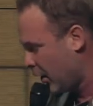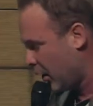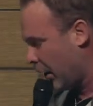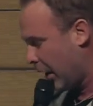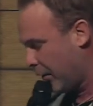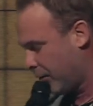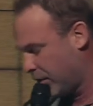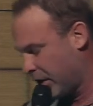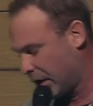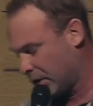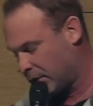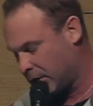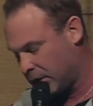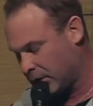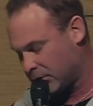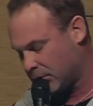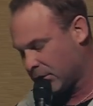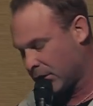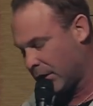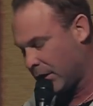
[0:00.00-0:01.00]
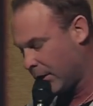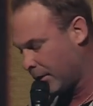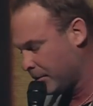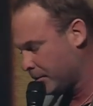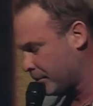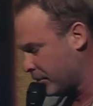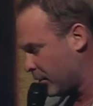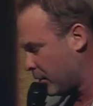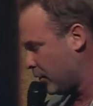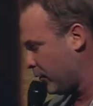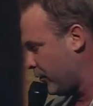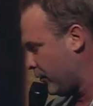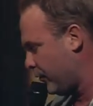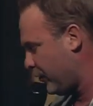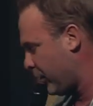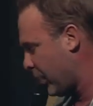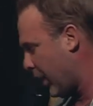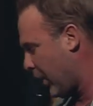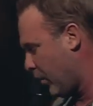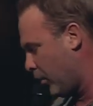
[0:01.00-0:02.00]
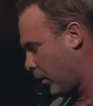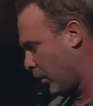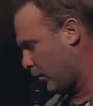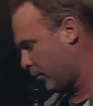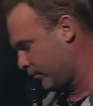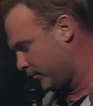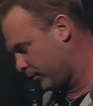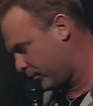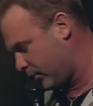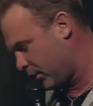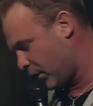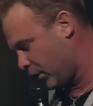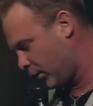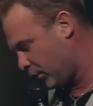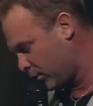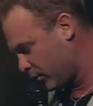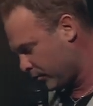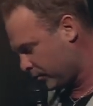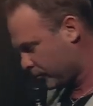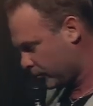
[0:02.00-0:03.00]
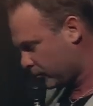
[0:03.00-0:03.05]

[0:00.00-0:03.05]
I've got these uh, flower seeds,